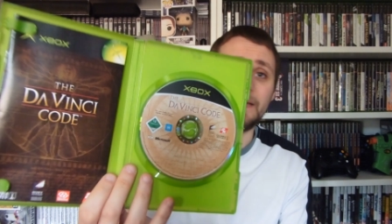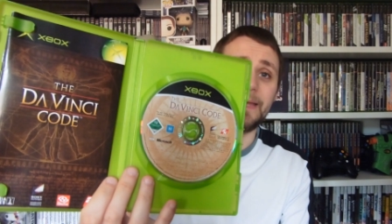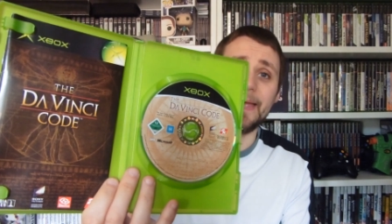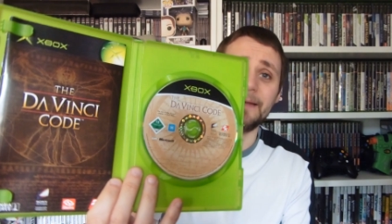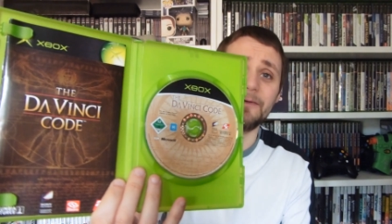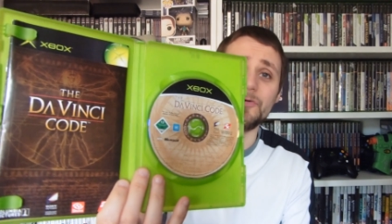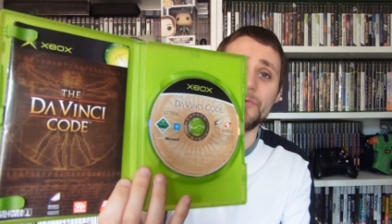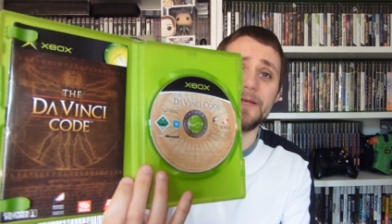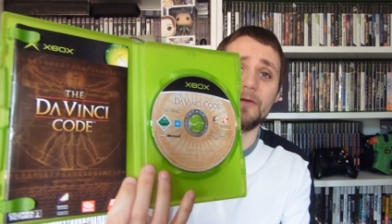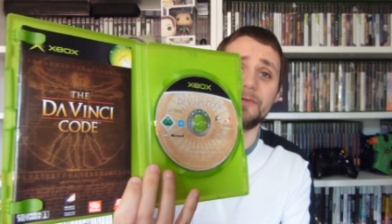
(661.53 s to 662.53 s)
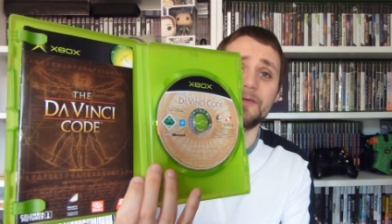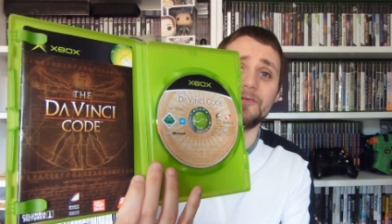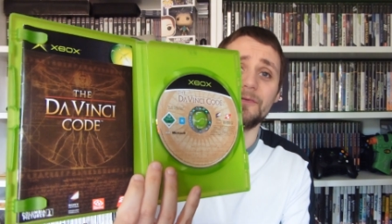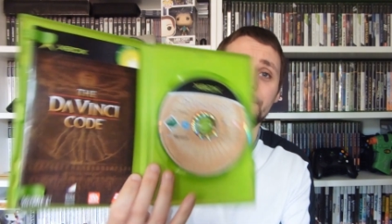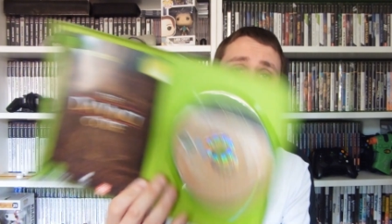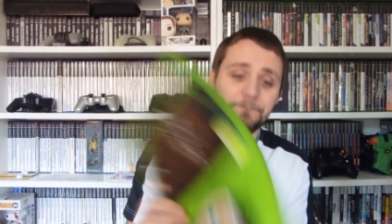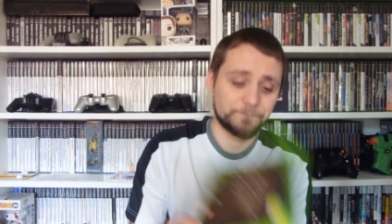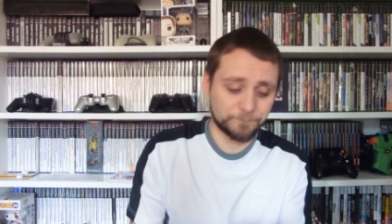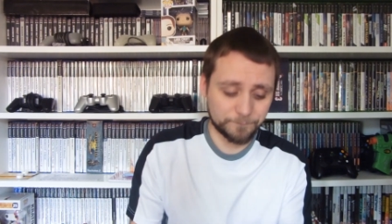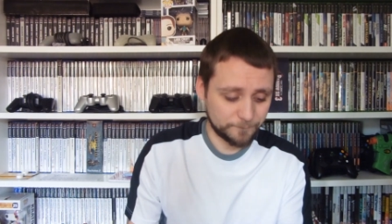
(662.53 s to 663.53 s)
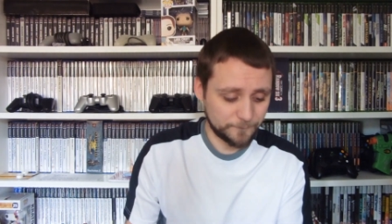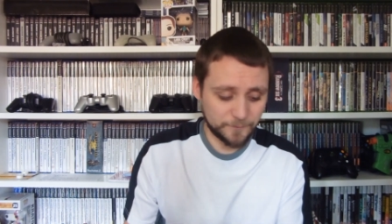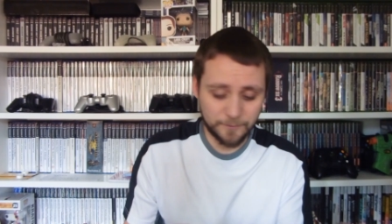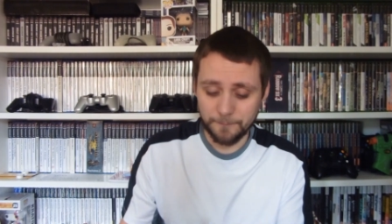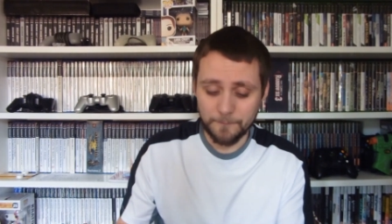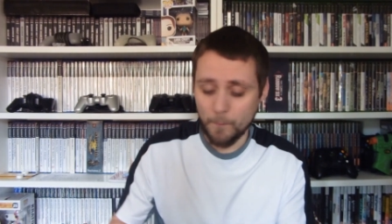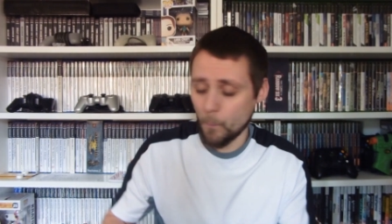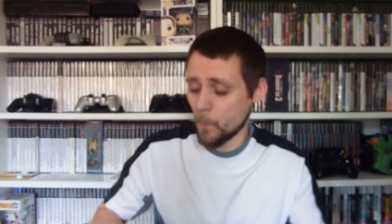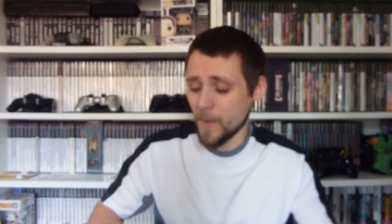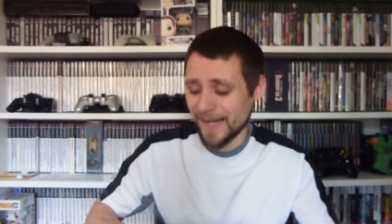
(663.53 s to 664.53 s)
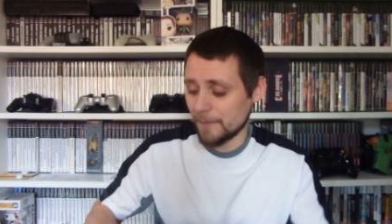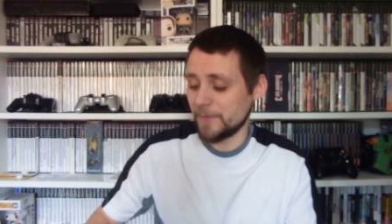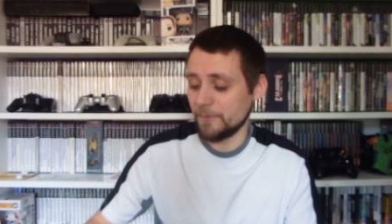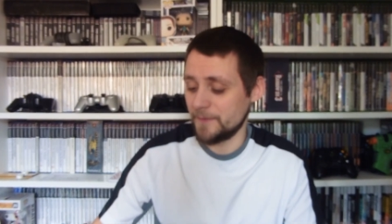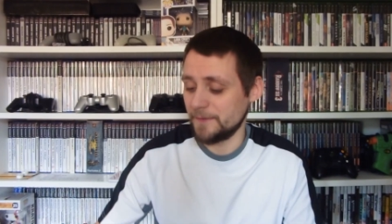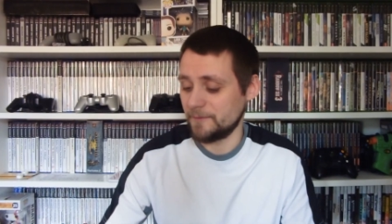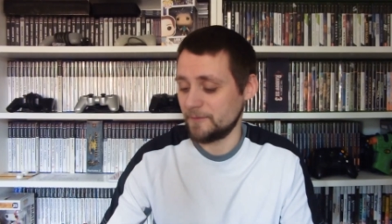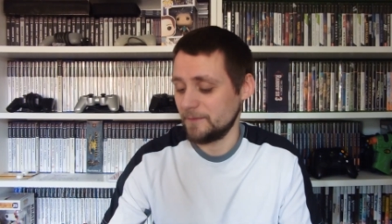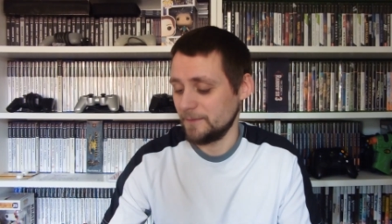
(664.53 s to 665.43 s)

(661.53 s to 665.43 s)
Again, great condition. So, well happy with these.